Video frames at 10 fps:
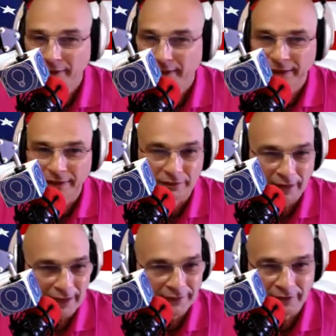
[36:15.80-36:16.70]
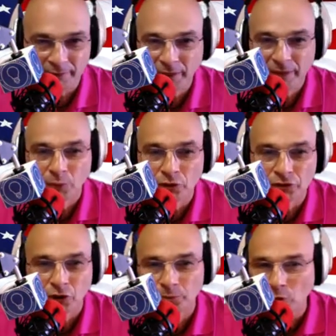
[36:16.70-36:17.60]
in length on many more
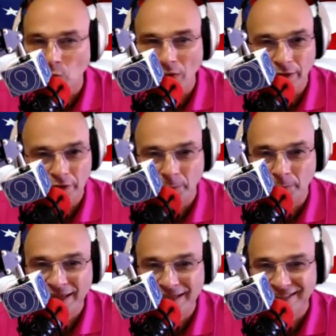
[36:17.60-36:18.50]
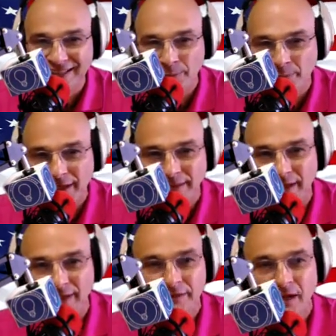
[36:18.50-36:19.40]
shows, but go on to
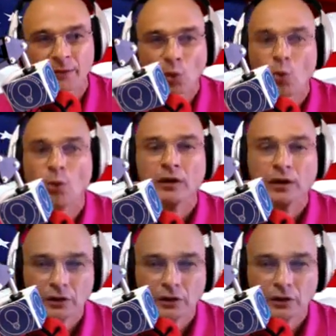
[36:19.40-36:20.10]
paceimpact.com or